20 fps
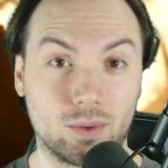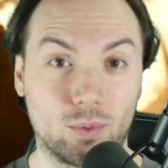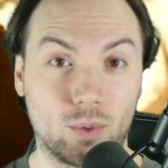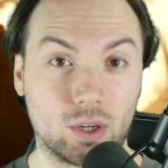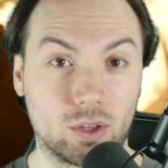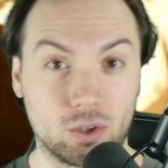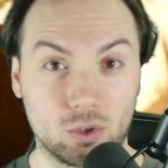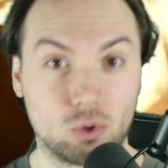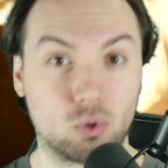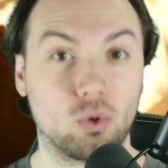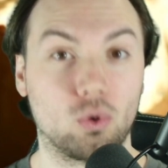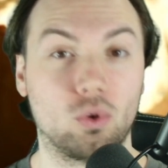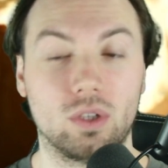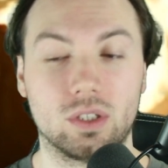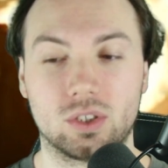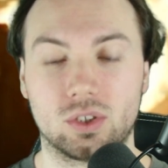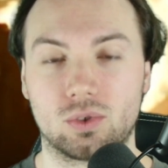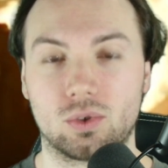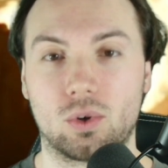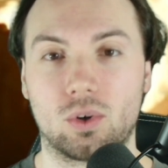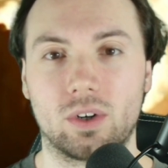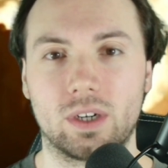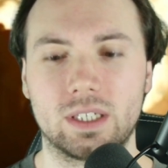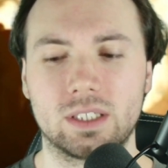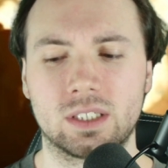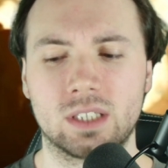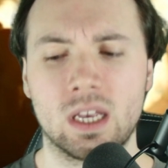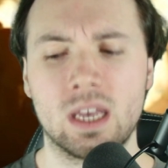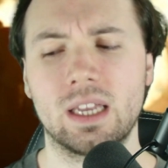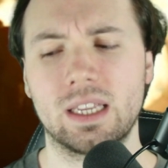One of the coolest
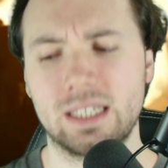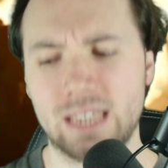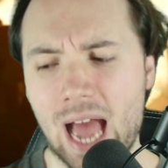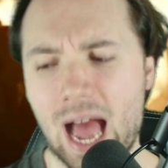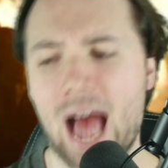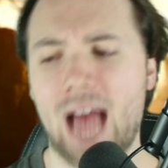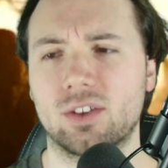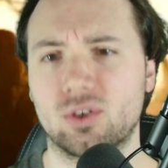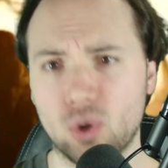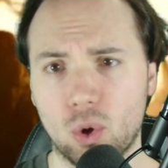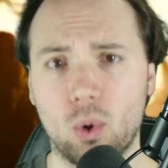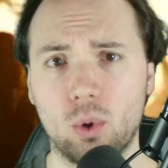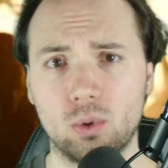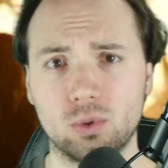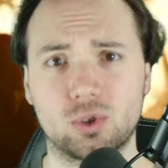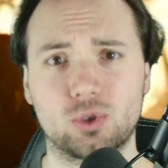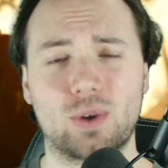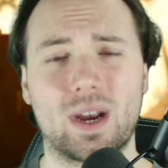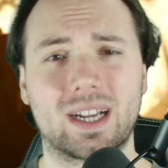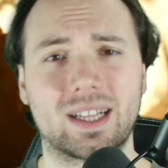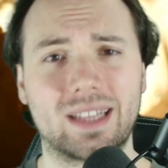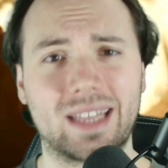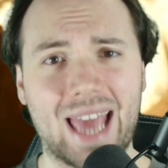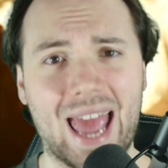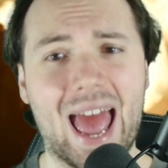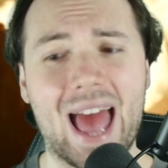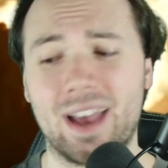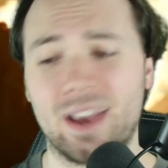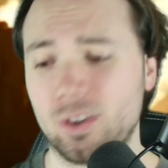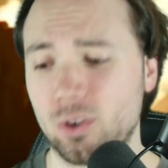stories, not told directly
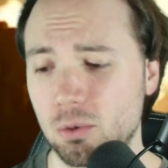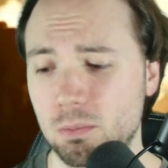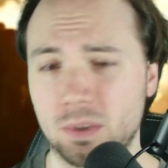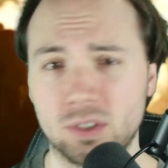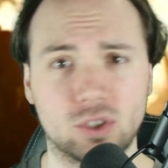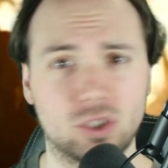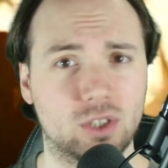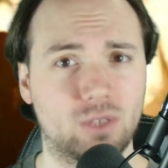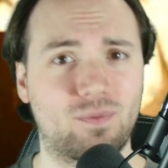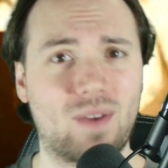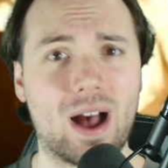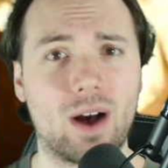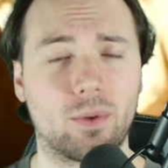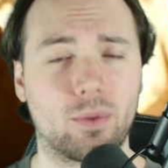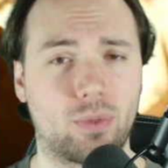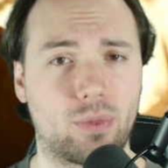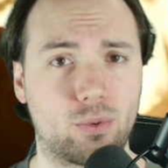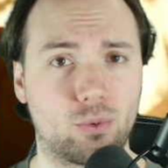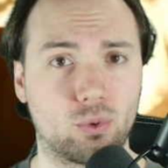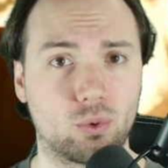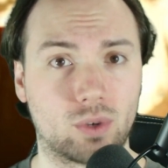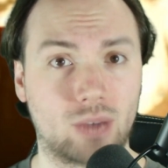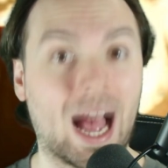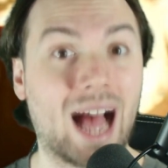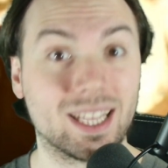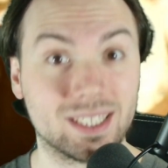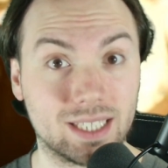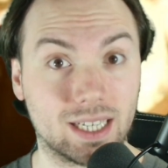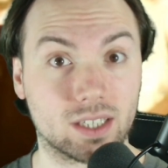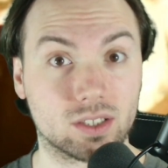at you, but just found through
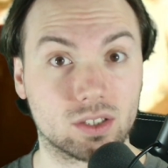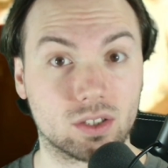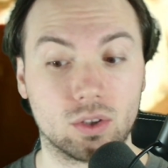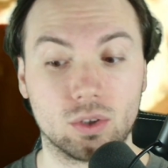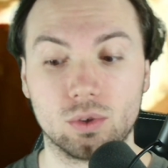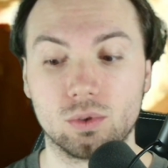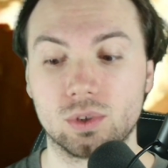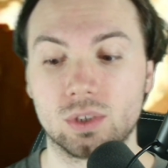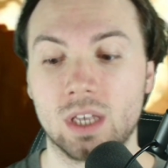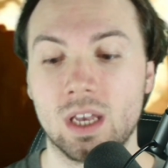context clues.